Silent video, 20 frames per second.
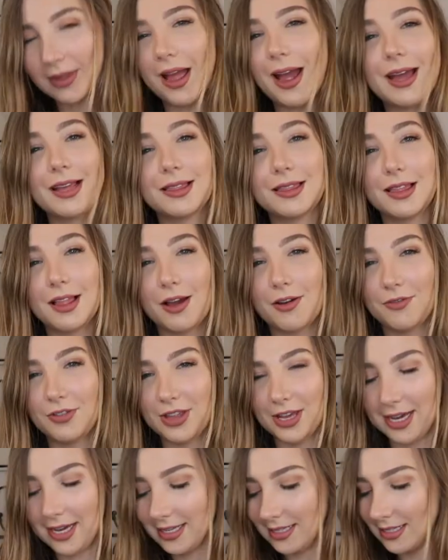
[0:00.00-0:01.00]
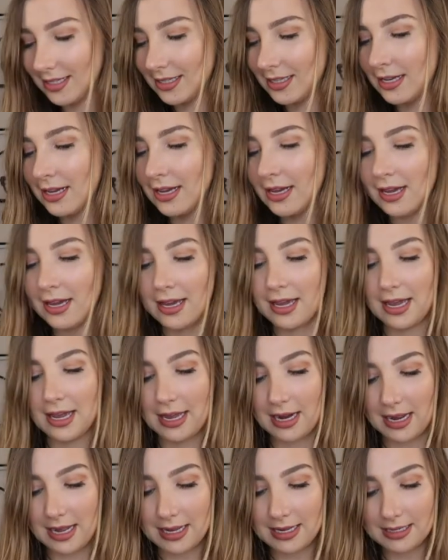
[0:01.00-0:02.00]
I love this.
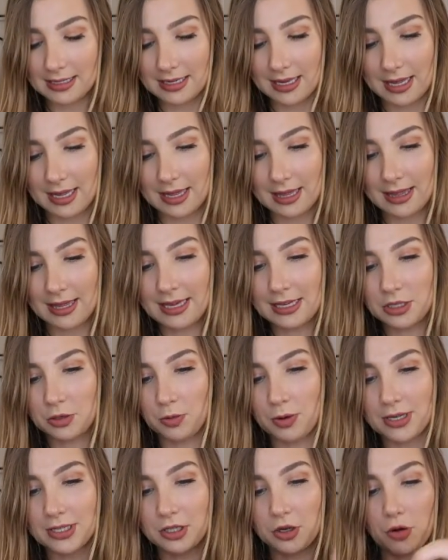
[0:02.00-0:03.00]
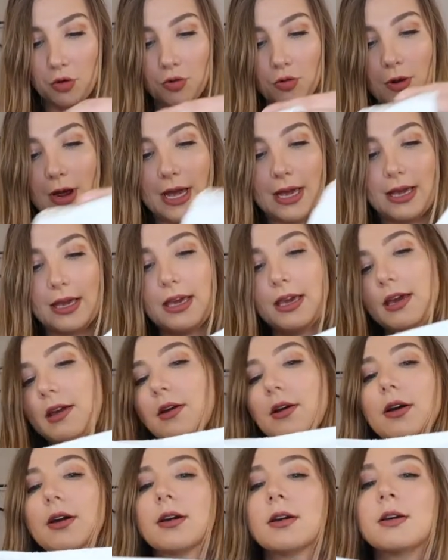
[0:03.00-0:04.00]
It is these ones right
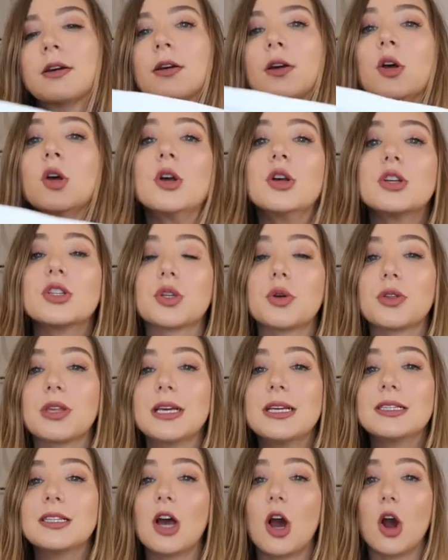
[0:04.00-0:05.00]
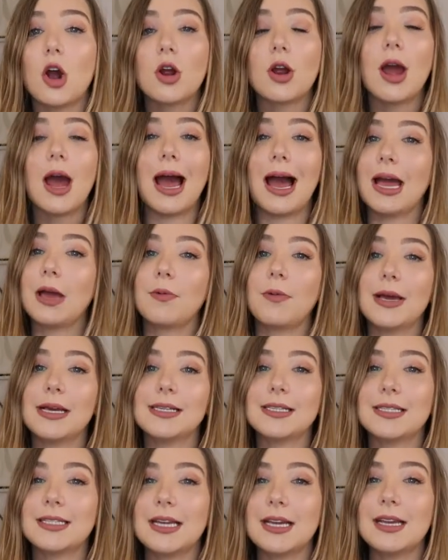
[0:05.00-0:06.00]
here. So these are
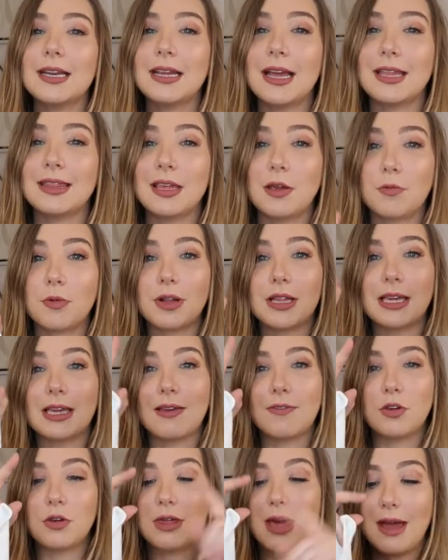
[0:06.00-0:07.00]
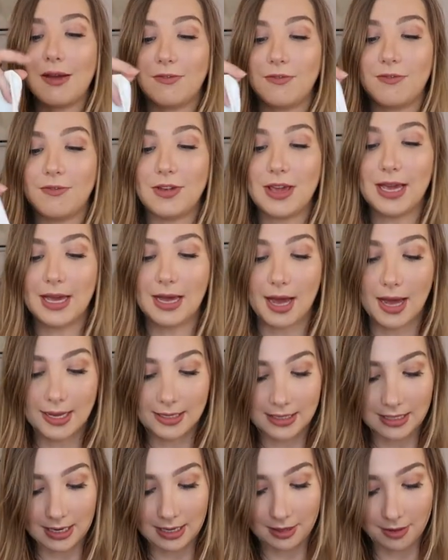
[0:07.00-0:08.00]
high-waisted and they really give you that
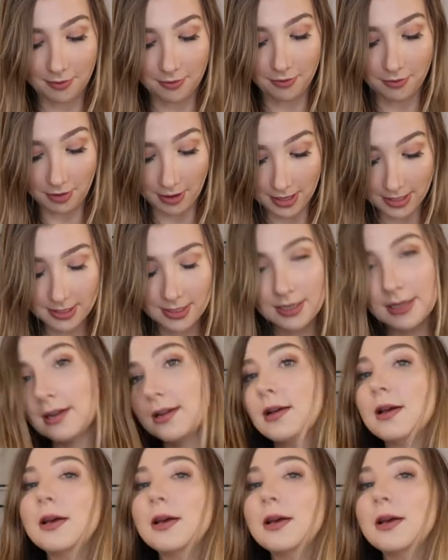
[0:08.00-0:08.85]
V-cut in the front.